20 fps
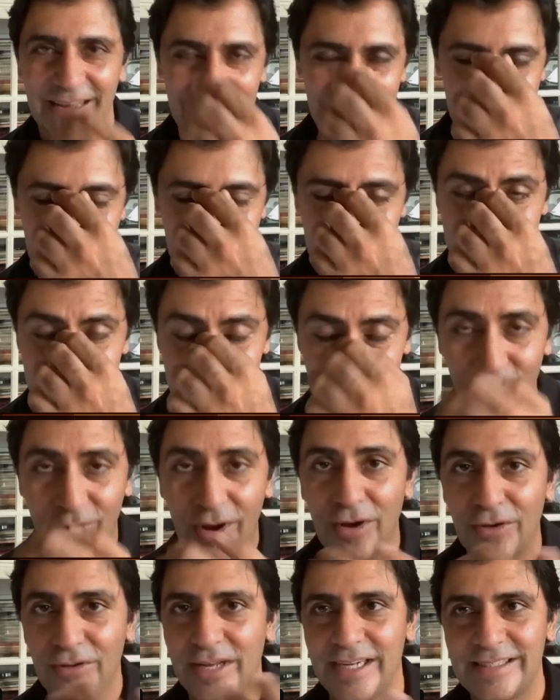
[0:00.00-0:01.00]
And I said,
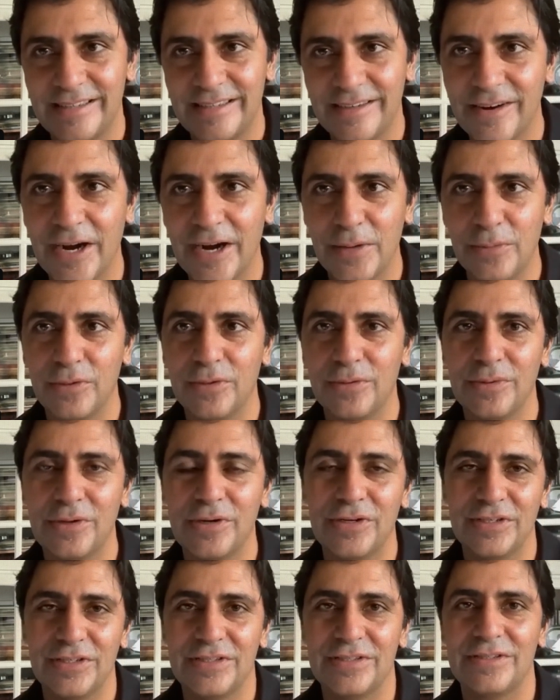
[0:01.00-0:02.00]
wow, that's incredible,
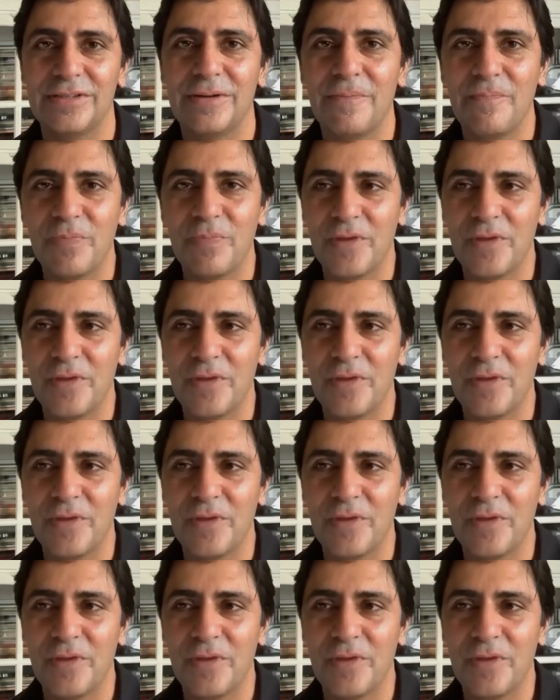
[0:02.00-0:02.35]
because